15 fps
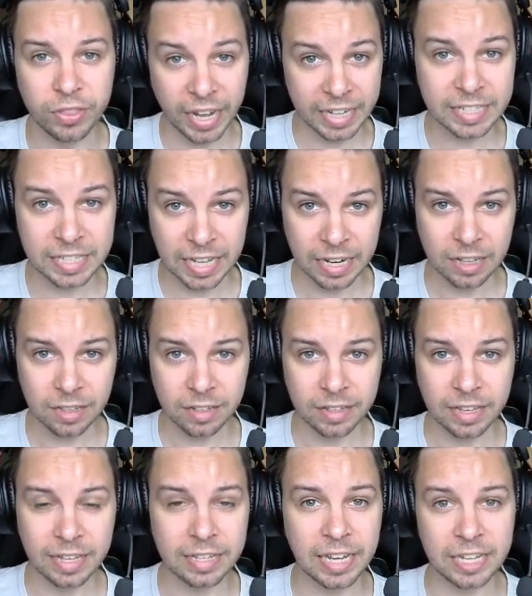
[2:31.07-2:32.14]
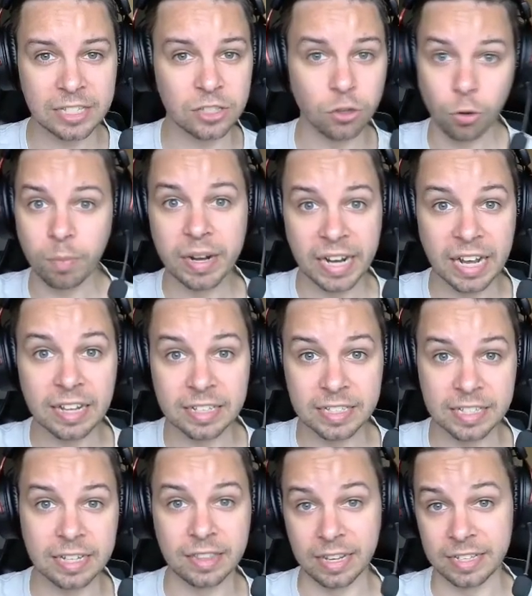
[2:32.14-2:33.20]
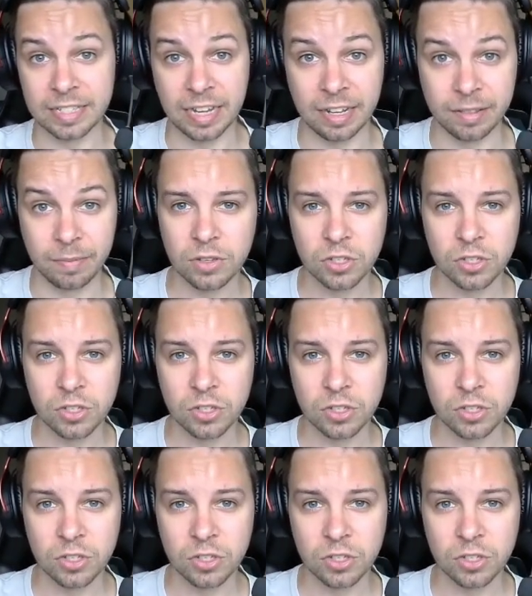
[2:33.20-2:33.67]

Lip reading: that style in case nobody else did that style.